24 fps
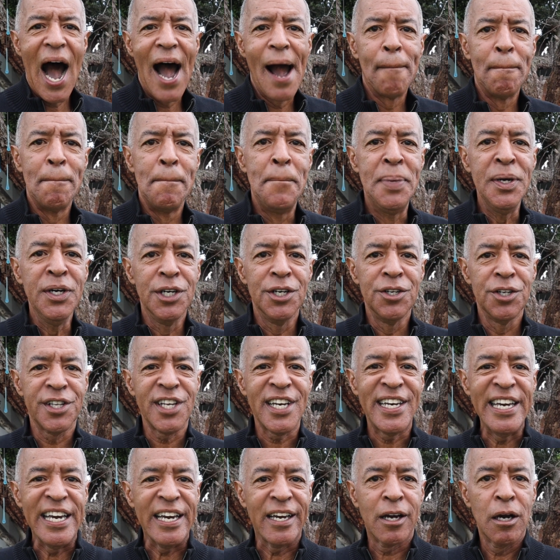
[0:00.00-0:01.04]
I'm Bill the
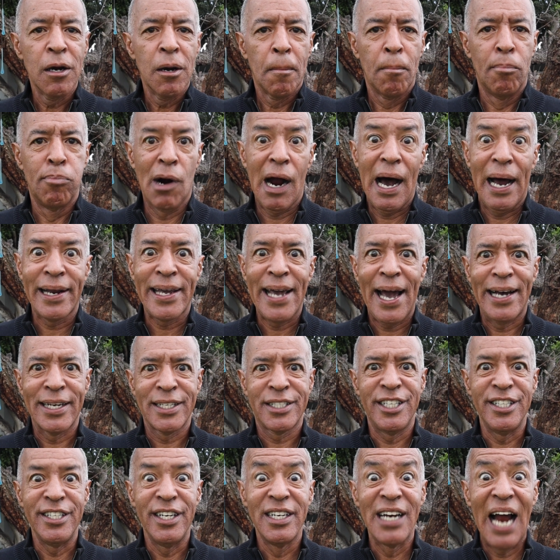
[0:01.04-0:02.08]
Geek,
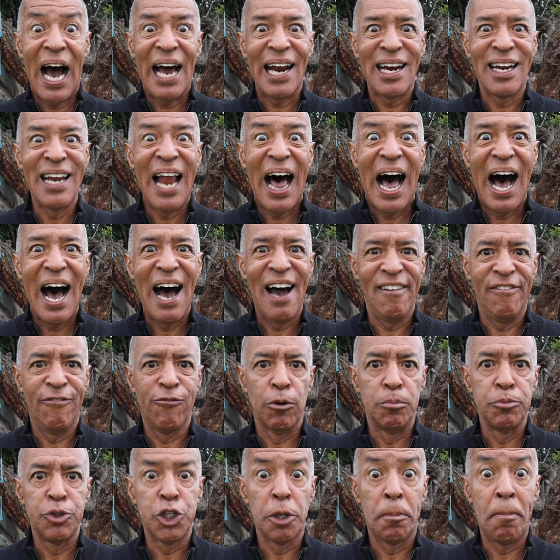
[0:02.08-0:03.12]
broadcasting not live
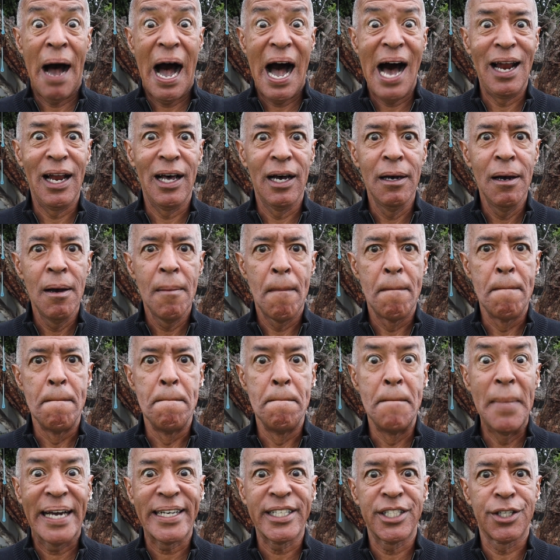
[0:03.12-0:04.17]
from Chapala,
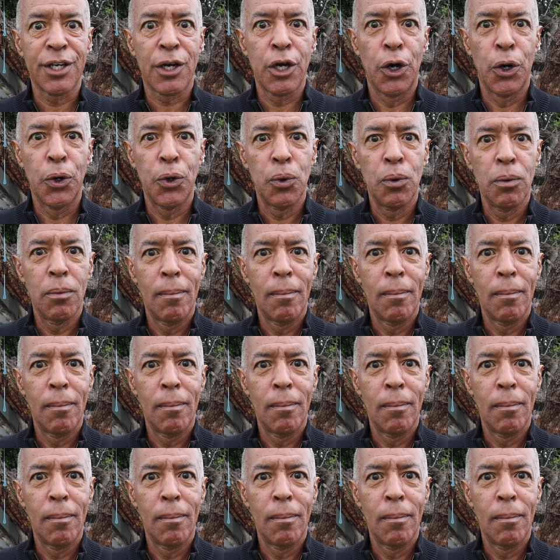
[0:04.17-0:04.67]
Mexico.